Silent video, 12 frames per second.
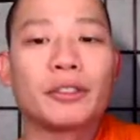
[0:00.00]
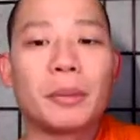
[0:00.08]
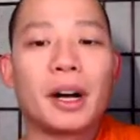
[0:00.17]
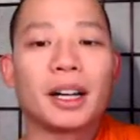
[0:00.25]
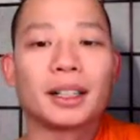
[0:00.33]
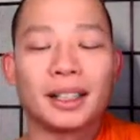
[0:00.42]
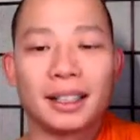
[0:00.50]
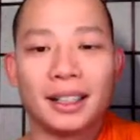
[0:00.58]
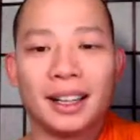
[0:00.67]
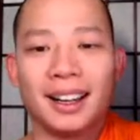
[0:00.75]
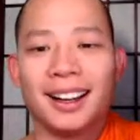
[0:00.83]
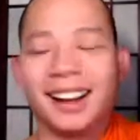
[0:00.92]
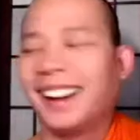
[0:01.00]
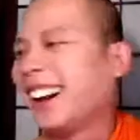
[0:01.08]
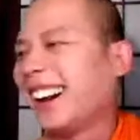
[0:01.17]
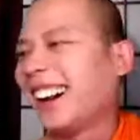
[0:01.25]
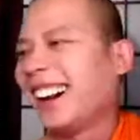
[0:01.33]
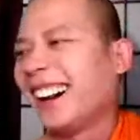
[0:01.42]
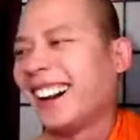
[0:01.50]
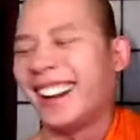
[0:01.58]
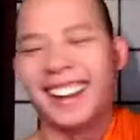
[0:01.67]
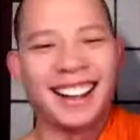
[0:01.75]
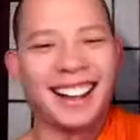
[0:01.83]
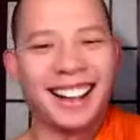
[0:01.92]
look good. Yeah, you'll have a big red
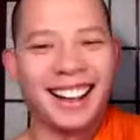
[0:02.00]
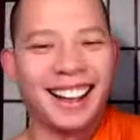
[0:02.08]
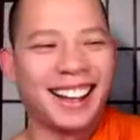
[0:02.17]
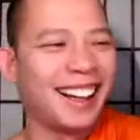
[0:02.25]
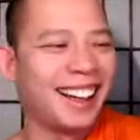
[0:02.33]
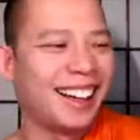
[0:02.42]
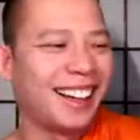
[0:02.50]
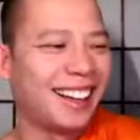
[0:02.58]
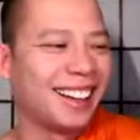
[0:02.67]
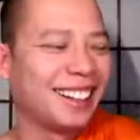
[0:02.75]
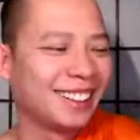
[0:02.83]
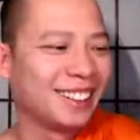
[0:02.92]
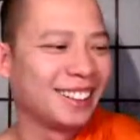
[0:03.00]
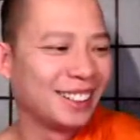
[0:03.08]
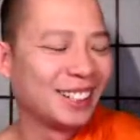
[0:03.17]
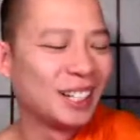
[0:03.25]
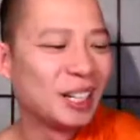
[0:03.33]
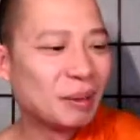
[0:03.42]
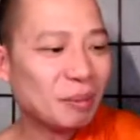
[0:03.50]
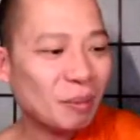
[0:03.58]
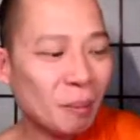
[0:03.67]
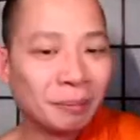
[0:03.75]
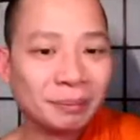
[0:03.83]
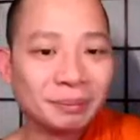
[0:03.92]
nose. You have a big red
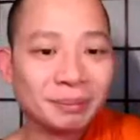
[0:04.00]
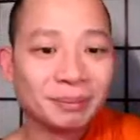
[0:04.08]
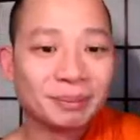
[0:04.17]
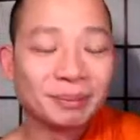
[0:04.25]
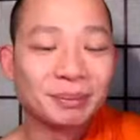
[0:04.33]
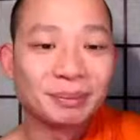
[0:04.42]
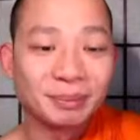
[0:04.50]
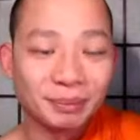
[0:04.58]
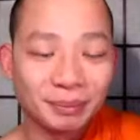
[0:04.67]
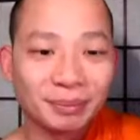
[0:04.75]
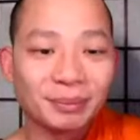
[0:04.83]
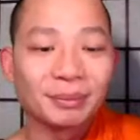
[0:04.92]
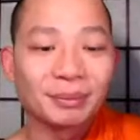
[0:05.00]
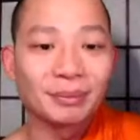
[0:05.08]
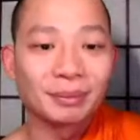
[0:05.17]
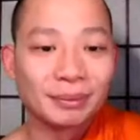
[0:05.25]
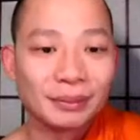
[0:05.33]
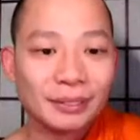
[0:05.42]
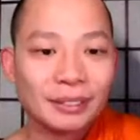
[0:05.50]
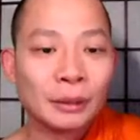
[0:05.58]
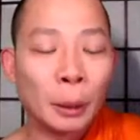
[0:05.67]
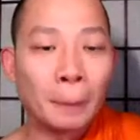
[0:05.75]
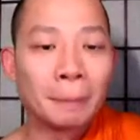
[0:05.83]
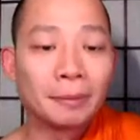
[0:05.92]
nose. I mean,
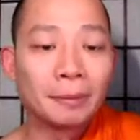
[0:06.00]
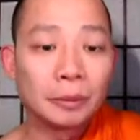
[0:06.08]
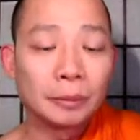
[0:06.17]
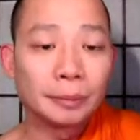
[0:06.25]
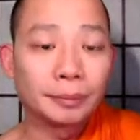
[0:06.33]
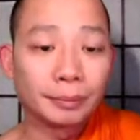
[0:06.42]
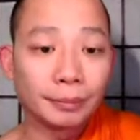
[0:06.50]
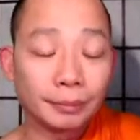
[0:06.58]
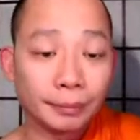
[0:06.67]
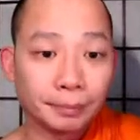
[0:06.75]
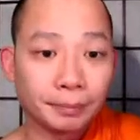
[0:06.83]
it's like